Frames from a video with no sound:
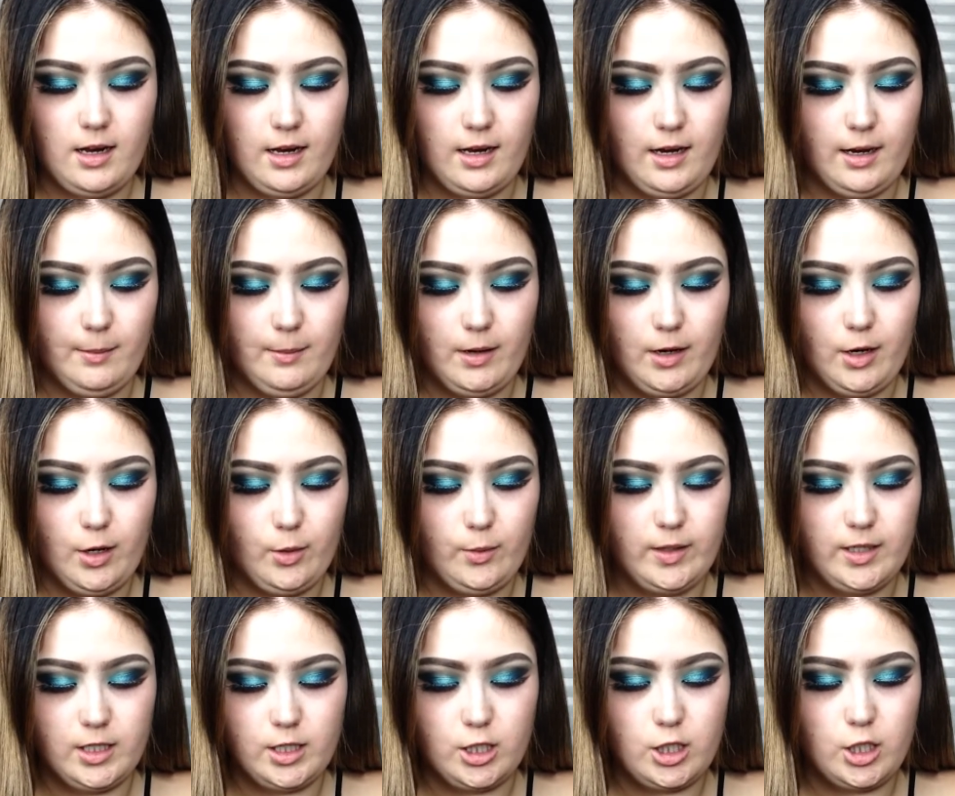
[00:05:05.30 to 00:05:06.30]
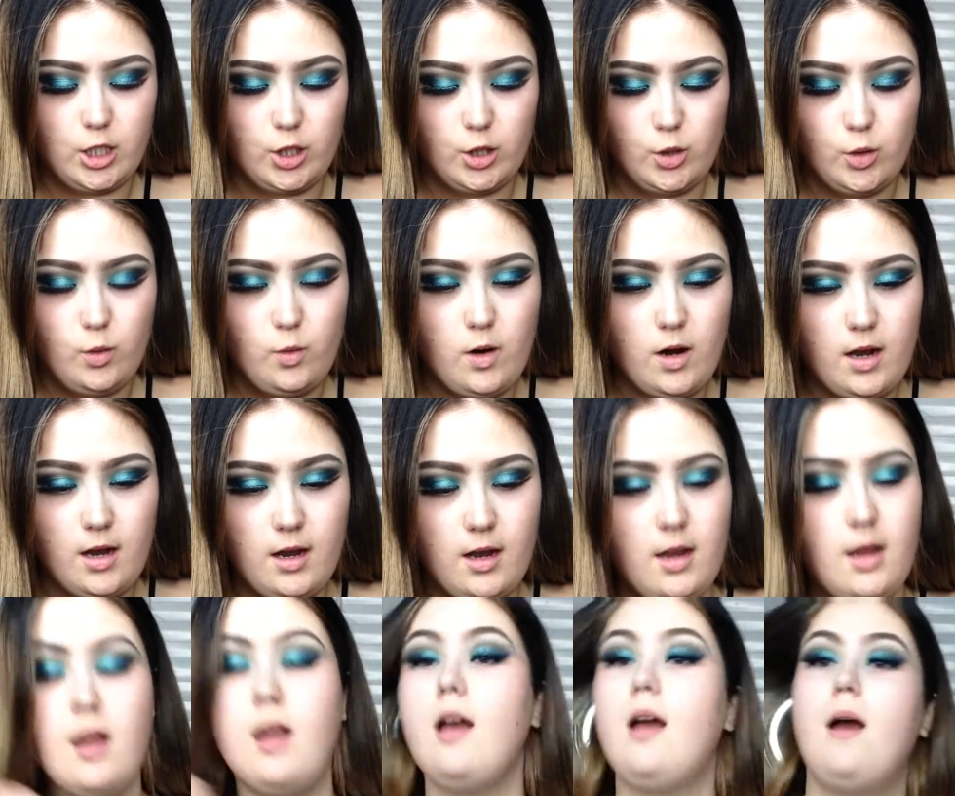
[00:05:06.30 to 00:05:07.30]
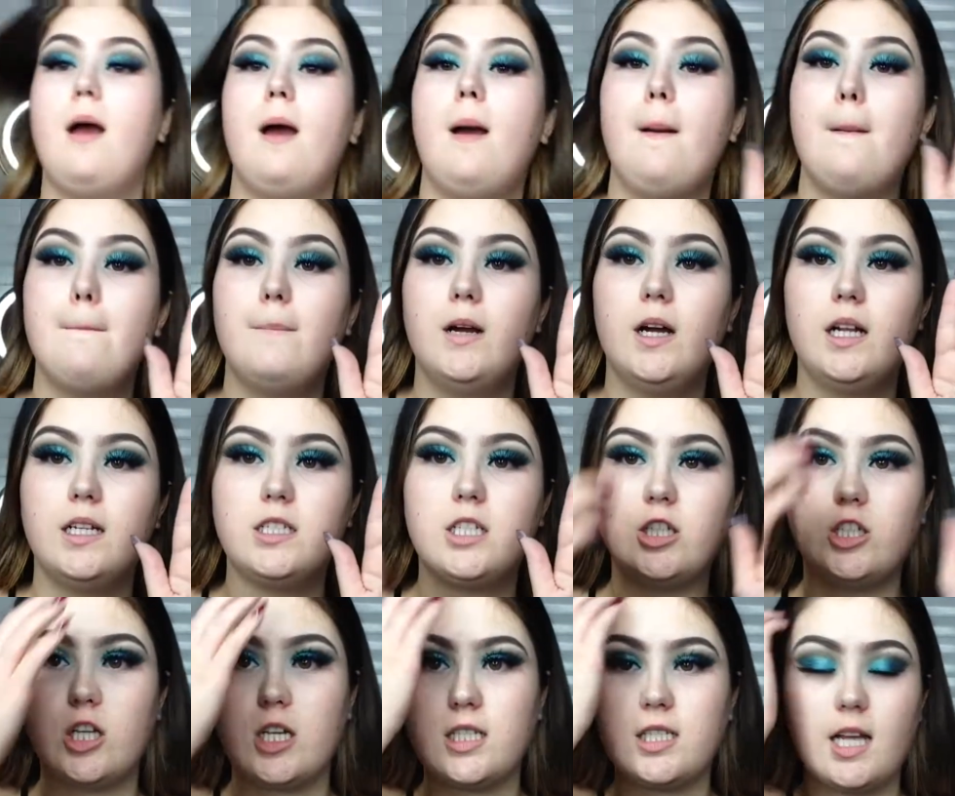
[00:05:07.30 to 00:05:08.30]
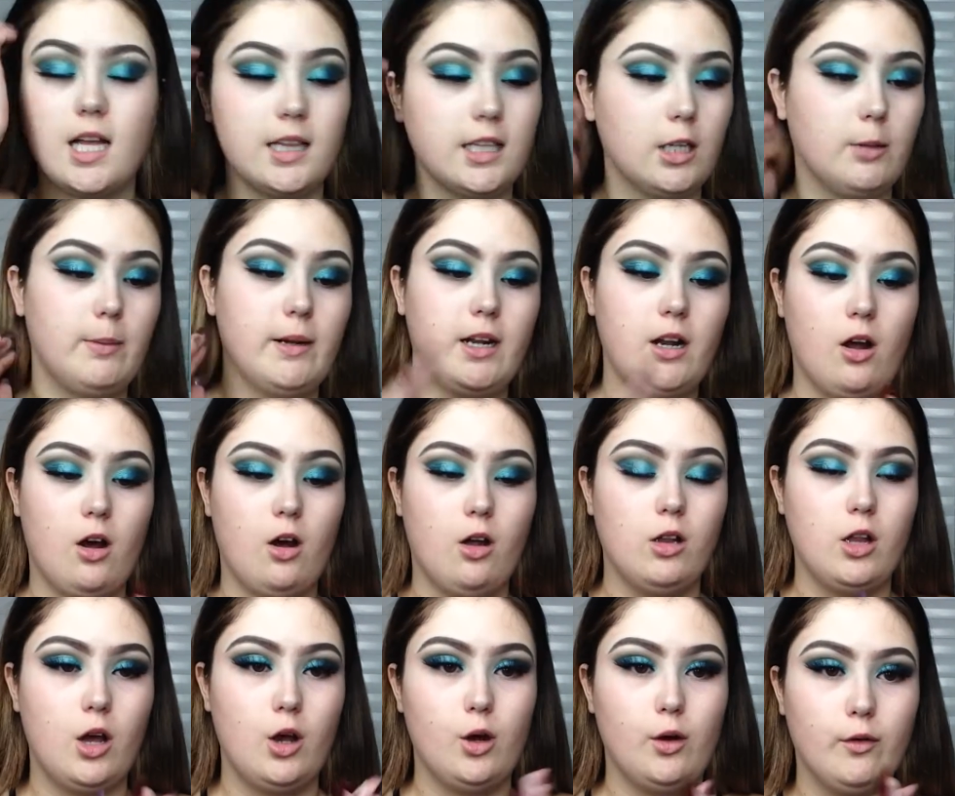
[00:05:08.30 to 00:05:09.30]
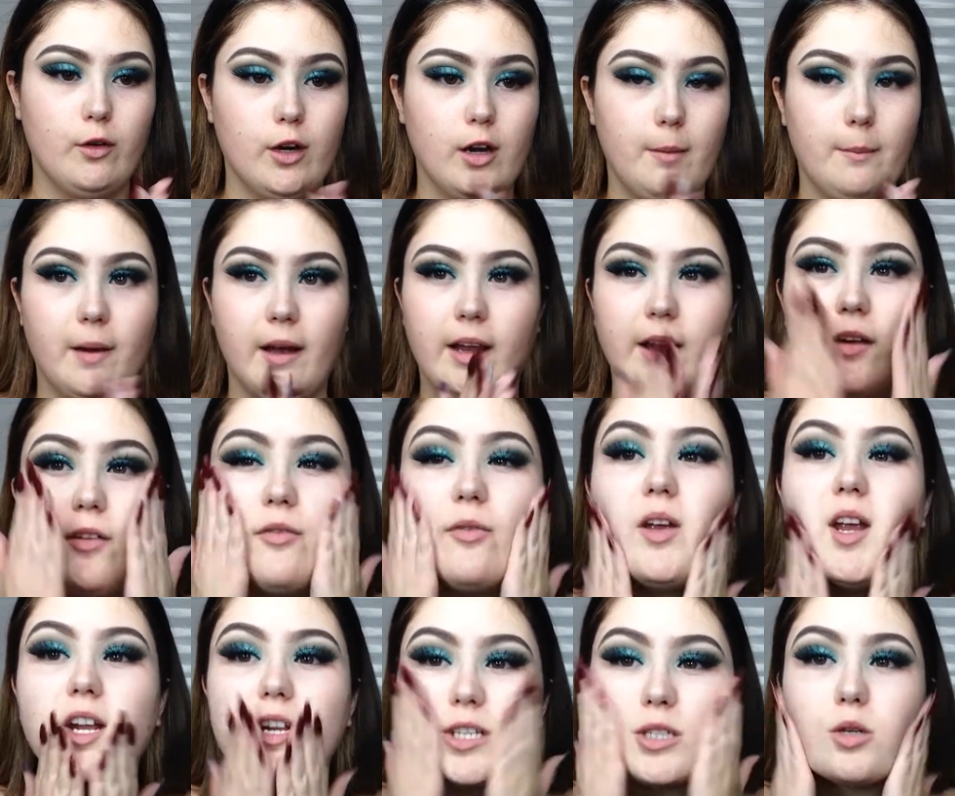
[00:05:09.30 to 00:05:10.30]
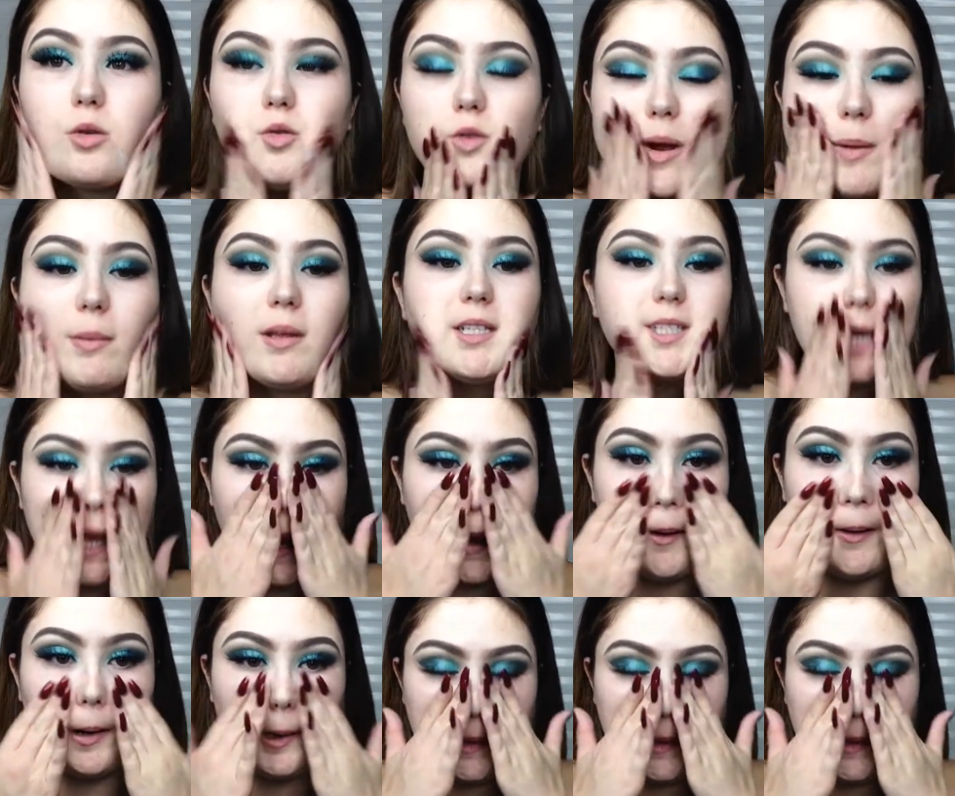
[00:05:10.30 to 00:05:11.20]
I'm going to put just a little bit all over my face, rub this out.